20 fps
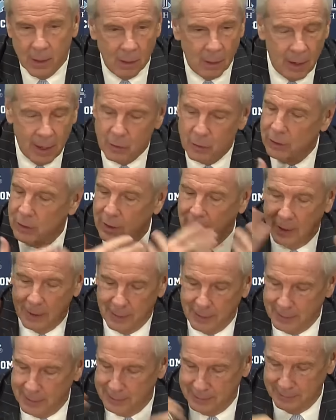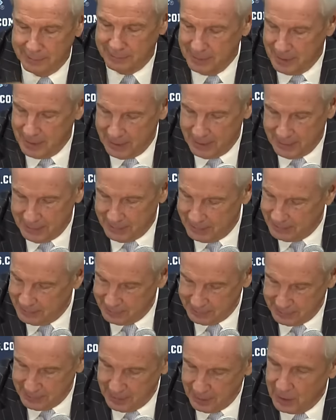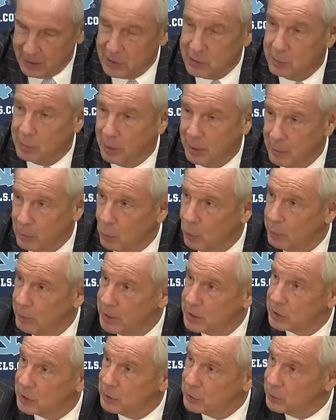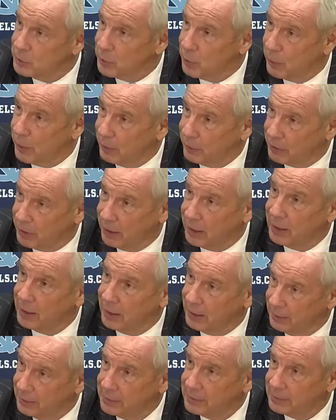Andre, he's playing more minutes because they don't have Kennedy.